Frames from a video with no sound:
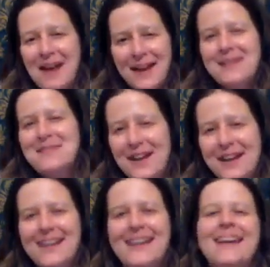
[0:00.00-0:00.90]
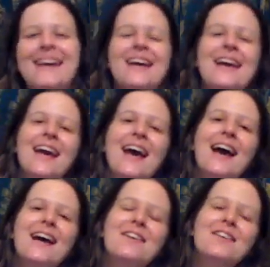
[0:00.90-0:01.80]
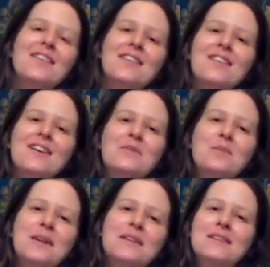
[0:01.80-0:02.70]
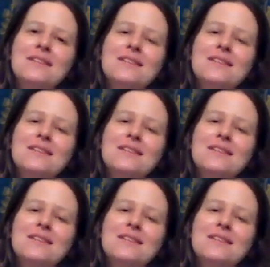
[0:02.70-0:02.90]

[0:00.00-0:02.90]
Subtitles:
And I think that went